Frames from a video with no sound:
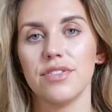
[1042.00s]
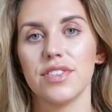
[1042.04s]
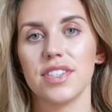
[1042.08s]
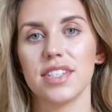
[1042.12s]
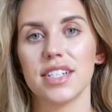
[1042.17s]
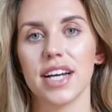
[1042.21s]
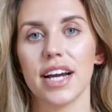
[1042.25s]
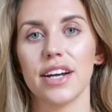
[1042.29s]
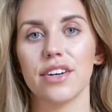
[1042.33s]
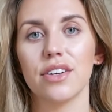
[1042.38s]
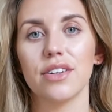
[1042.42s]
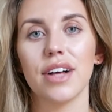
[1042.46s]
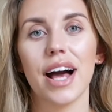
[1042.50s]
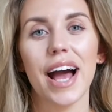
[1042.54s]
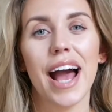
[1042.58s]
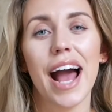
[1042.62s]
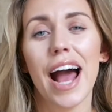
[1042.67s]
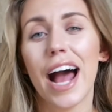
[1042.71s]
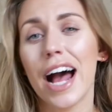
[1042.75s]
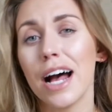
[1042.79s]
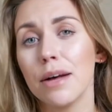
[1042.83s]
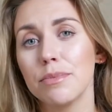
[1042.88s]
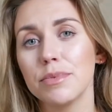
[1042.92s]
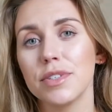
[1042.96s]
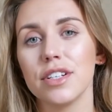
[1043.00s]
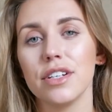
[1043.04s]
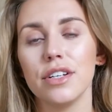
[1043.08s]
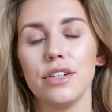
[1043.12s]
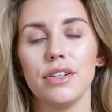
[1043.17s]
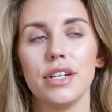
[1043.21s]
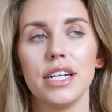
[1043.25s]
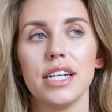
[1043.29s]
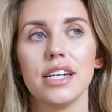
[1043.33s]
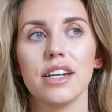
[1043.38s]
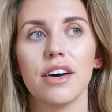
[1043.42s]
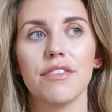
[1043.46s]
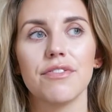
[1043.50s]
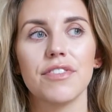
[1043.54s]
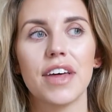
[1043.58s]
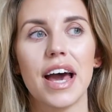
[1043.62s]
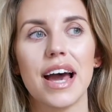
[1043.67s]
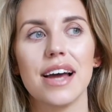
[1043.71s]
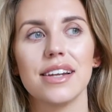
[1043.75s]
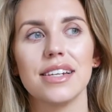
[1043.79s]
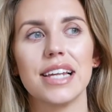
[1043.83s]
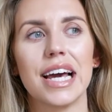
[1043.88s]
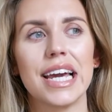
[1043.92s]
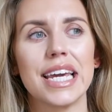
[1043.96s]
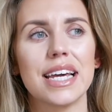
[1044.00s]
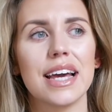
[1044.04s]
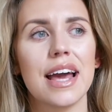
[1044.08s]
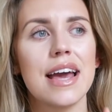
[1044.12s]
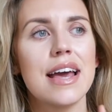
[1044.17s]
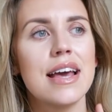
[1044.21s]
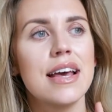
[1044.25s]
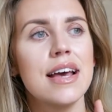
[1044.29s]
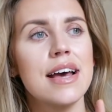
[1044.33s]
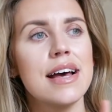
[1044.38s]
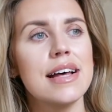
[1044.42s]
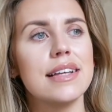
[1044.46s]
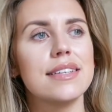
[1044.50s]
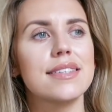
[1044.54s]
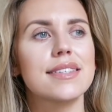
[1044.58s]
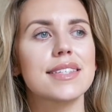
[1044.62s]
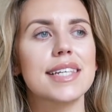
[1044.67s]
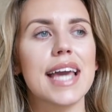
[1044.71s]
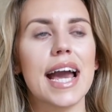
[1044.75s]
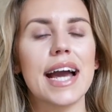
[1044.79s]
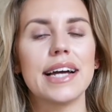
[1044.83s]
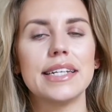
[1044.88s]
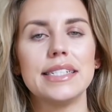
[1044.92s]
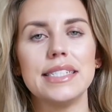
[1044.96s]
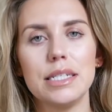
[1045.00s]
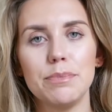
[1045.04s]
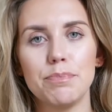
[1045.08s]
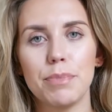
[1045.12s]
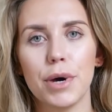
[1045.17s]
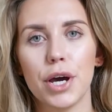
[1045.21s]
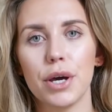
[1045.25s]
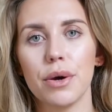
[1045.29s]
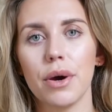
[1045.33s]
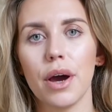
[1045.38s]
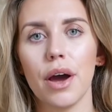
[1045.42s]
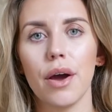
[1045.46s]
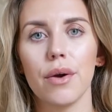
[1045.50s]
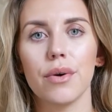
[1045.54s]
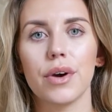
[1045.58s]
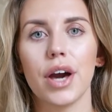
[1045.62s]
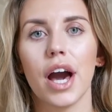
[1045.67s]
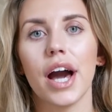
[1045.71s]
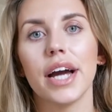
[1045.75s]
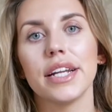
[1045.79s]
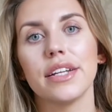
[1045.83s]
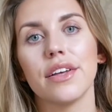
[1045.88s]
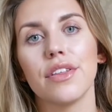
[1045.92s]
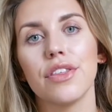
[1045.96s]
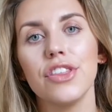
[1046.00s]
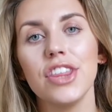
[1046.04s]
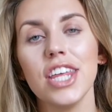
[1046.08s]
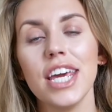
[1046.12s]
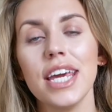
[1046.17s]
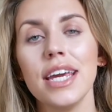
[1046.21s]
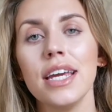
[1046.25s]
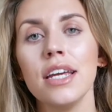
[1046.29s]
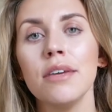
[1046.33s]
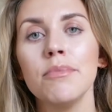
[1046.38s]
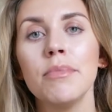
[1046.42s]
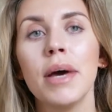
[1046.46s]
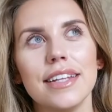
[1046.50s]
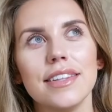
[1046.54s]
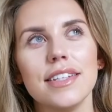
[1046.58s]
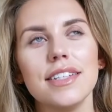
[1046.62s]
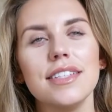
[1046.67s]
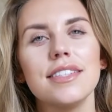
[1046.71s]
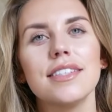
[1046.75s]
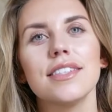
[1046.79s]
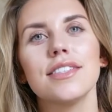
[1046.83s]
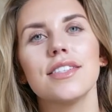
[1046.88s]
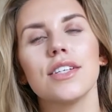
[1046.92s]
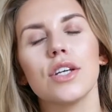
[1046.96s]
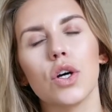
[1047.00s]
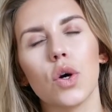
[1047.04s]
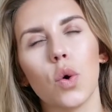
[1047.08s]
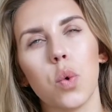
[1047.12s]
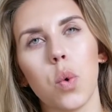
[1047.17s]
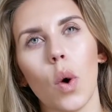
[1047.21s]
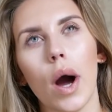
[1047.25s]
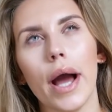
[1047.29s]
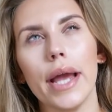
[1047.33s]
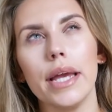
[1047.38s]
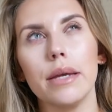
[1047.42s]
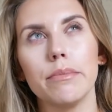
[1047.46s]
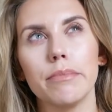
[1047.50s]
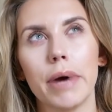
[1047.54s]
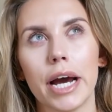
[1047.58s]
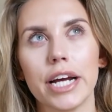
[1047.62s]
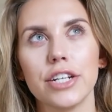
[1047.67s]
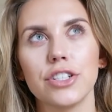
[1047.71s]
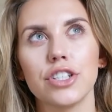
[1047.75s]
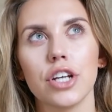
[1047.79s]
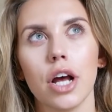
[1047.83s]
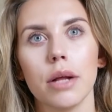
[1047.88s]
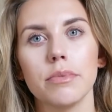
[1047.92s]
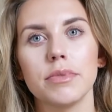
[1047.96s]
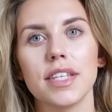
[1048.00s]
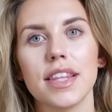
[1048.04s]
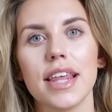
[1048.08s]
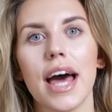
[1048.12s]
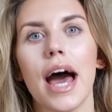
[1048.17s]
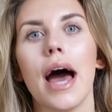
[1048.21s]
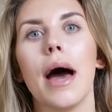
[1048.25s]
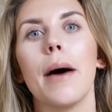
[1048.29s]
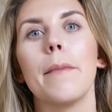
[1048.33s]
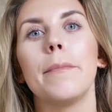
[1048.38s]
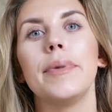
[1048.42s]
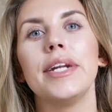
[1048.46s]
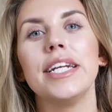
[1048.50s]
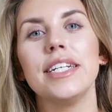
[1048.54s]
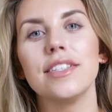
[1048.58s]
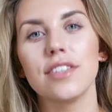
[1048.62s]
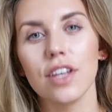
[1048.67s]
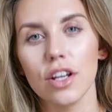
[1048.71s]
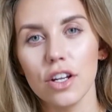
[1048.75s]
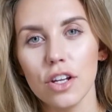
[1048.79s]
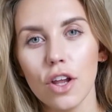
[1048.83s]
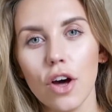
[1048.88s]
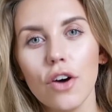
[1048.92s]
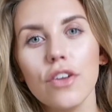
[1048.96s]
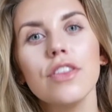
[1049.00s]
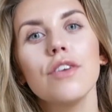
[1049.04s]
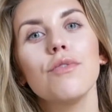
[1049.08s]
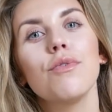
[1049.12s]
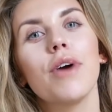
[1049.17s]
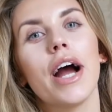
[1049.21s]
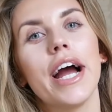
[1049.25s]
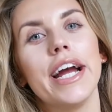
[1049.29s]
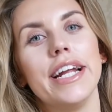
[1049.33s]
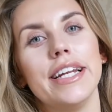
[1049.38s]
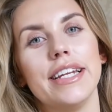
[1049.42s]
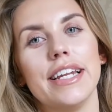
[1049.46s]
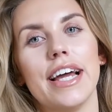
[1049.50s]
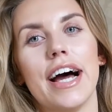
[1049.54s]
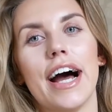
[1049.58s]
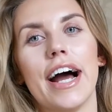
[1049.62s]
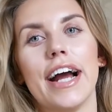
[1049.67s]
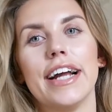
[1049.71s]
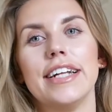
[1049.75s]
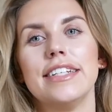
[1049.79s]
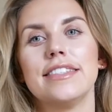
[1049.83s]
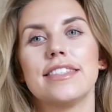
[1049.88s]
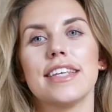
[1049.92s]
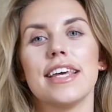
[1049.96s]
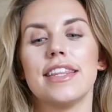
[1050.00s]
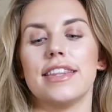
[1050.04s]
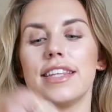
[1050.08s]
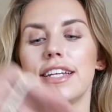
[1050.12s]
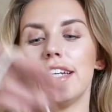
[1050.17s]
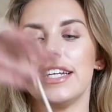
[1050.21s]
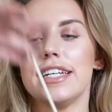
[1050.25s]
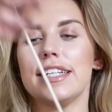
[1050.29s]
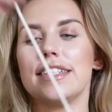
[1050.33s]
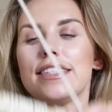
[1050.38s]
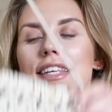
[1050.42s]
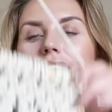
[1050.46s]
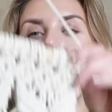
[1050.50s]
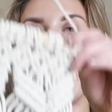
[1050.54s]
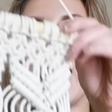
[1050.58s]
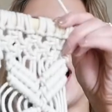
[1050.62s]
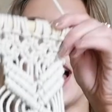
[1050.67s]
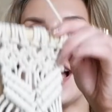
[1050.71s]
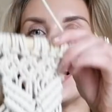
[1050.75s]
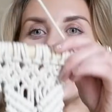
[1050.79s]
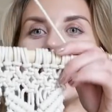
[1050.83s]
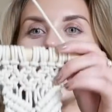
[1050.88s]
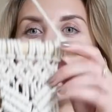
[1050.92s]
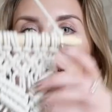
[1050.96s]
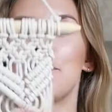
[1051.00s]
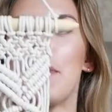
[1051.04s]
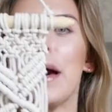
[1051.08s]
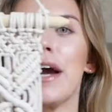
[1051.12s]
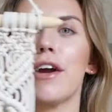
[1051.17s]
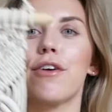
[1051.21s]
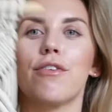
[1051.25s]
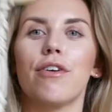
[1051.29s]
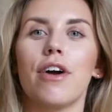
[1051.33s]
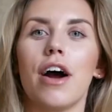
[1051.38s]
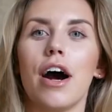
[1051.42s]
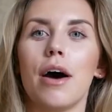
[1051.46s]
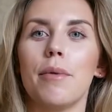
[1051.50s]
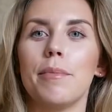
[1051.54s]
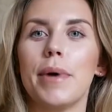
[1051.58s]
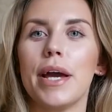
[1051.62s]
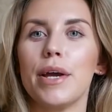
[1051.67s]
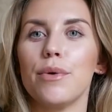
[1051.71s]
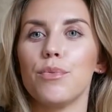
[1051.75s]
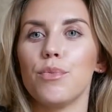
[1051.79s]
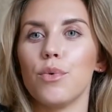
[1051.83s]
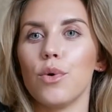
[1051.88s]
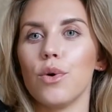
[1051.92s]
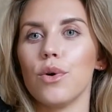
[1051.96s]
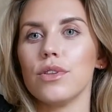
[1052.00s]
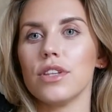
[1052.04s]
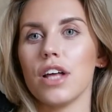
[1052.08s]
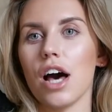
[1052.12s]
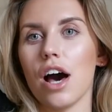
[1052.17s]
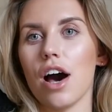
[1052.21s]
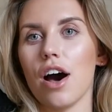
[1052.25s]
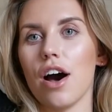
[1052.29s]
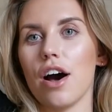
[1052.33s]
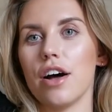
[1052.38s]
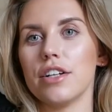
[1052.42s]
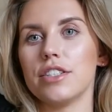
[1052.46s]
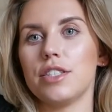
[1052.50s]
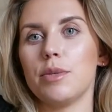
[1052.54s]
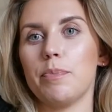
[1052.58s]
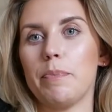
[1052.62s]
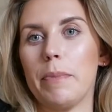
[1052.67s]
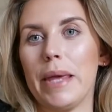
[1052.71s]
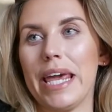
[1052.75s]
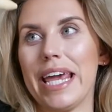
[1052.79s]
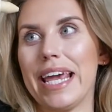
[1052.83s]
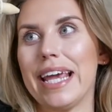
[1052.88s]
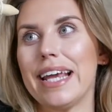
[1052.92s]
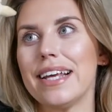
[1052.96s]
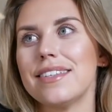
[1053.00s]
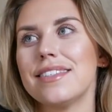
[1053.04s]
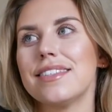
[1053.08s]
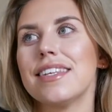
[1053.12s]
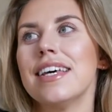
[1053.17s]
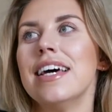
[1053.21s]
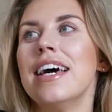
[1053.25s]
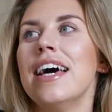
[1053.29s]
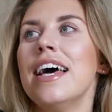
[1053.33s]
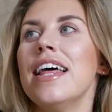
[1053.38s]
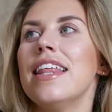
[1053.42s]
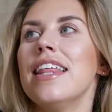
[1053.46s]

of style. I absolutely love that, like Scandi boho kind of theme. This doesn't quite match up to that, but it's along the right lines in that it's a hanging macrame wall art piece.